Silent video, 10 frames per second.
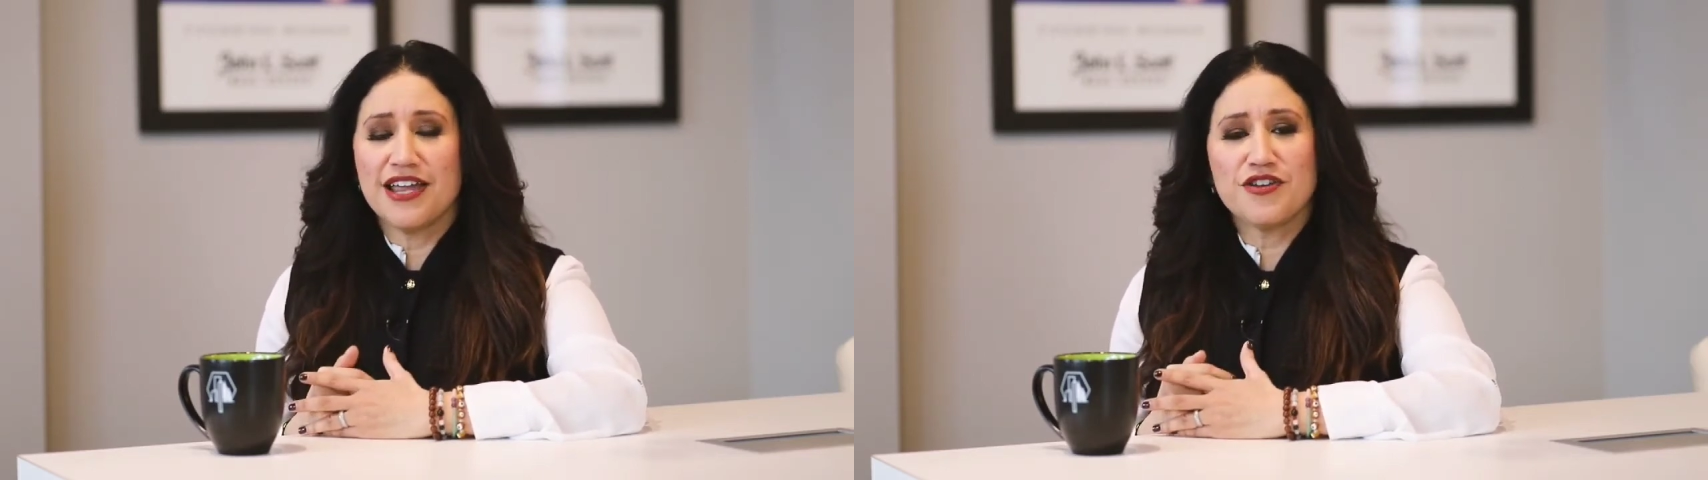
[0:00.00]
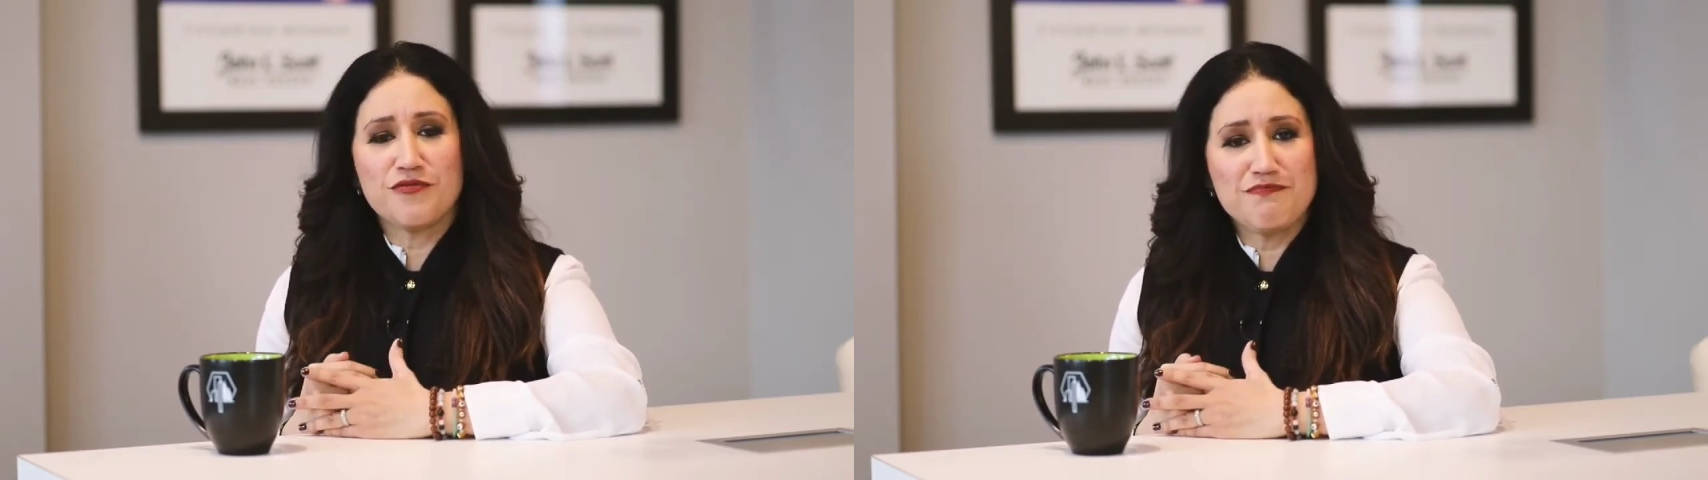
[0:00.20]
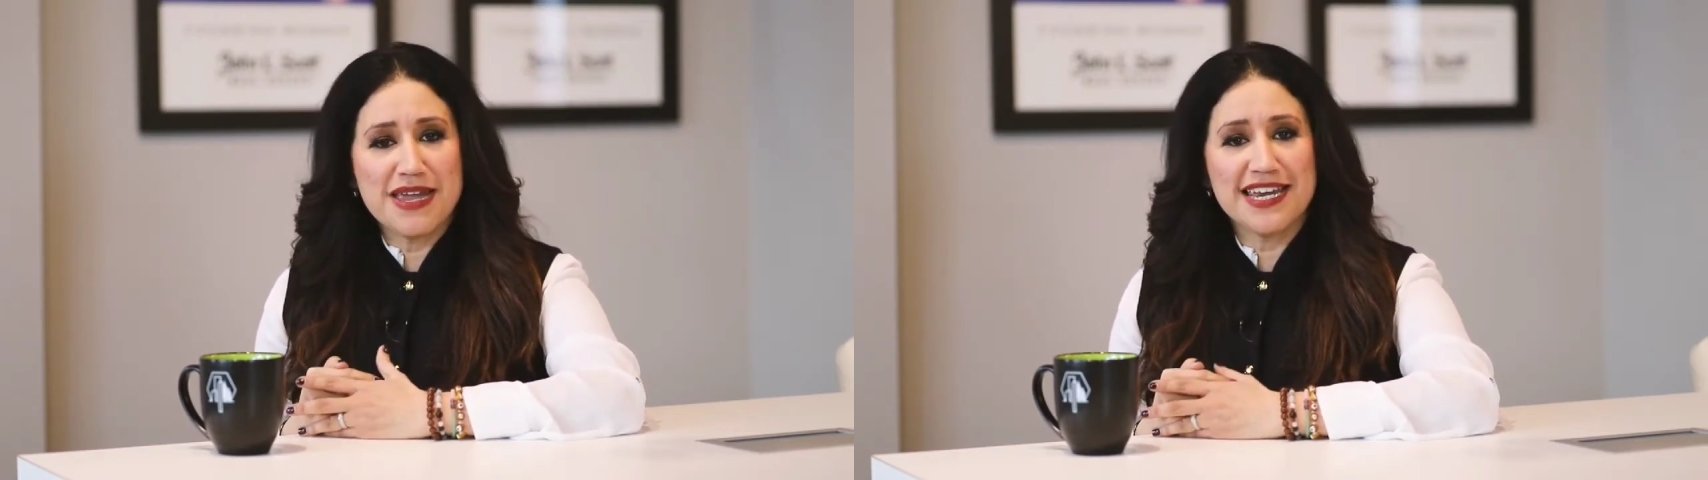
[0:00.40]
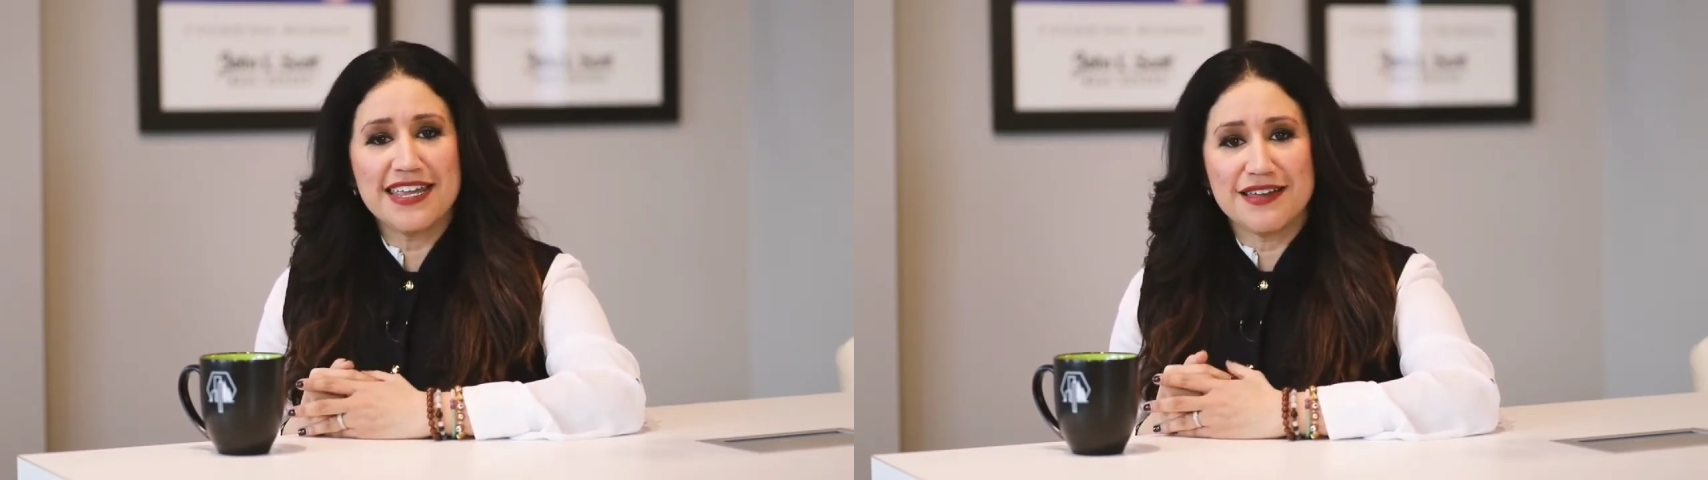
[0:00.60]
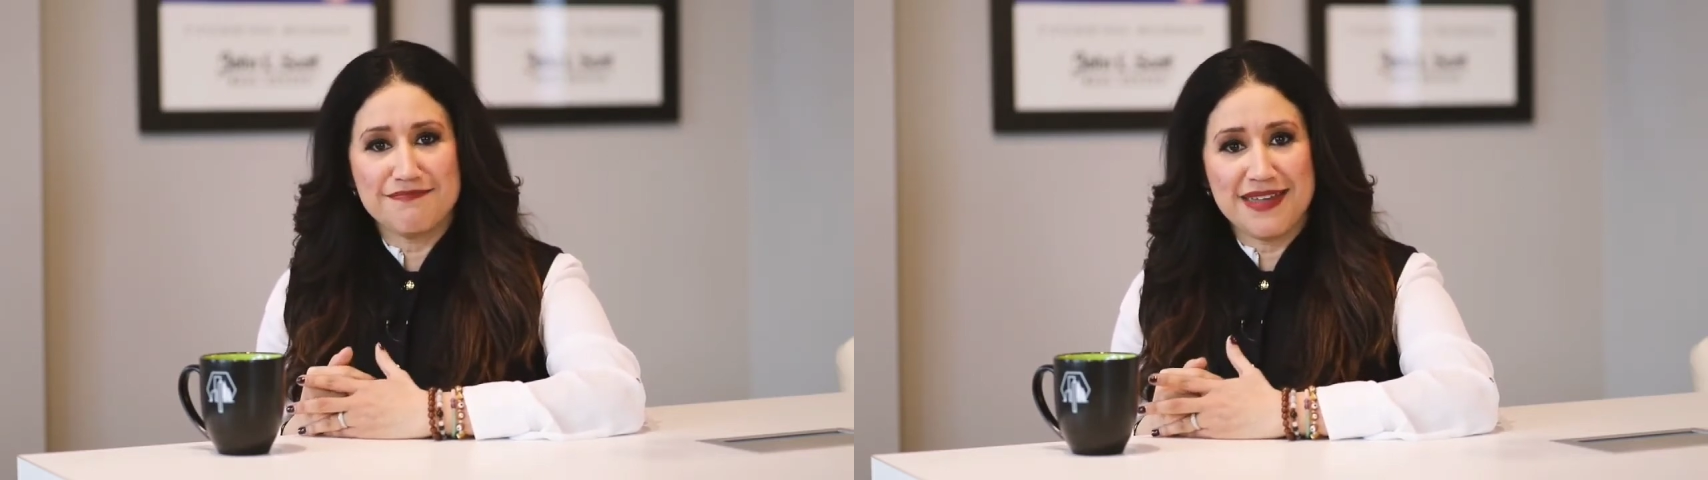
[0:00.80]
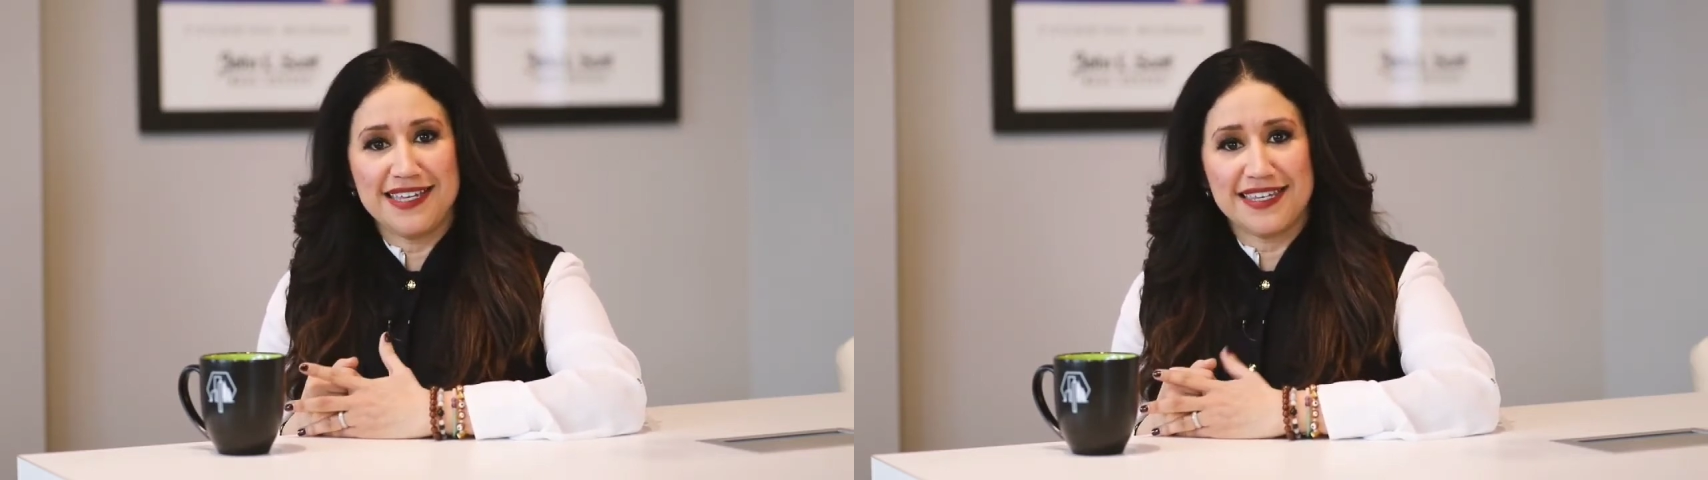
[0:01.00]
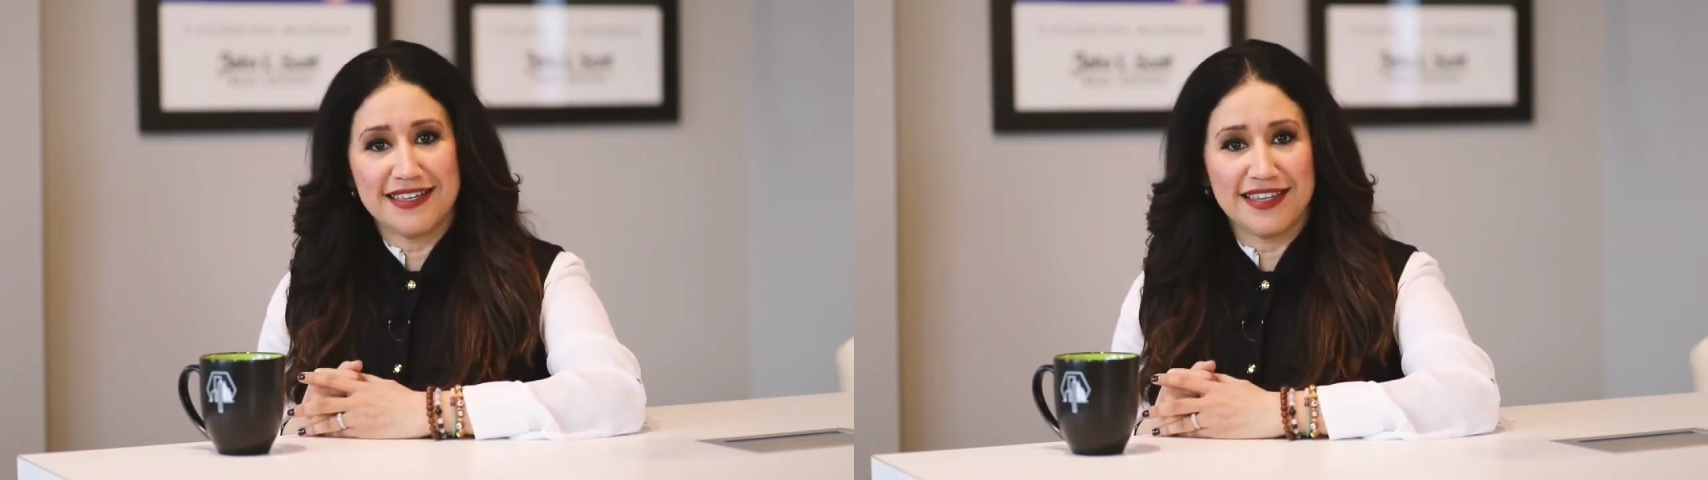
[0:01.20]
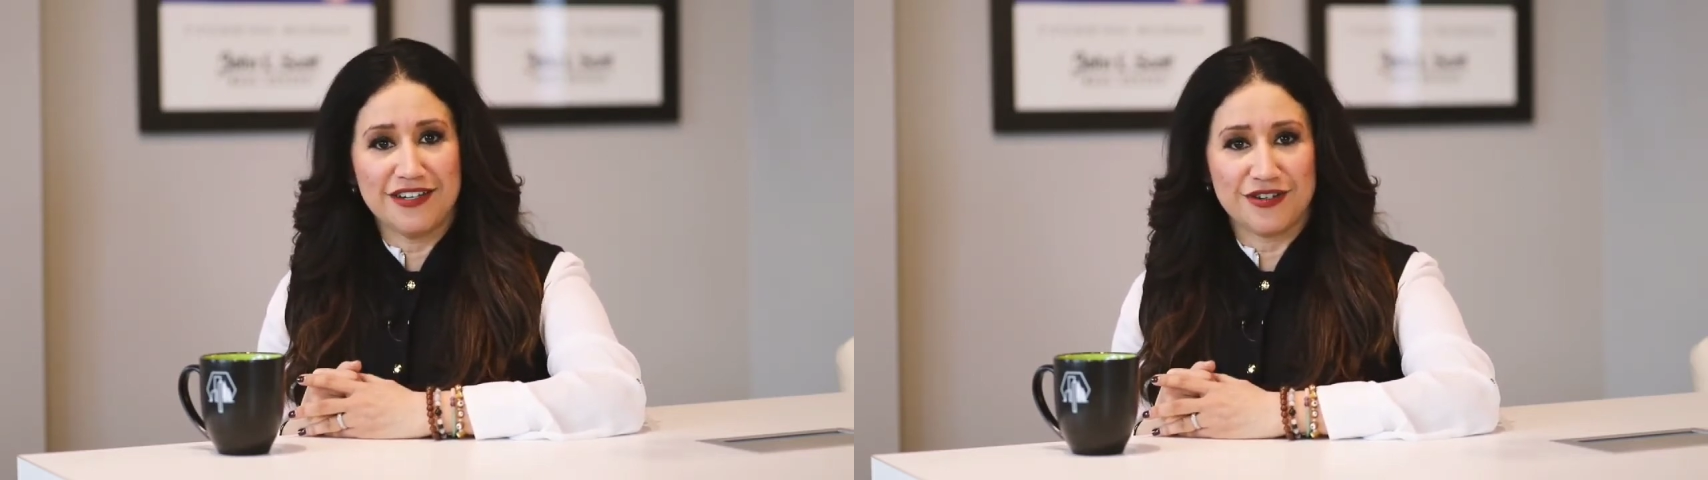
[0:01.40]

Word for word: I know many amazing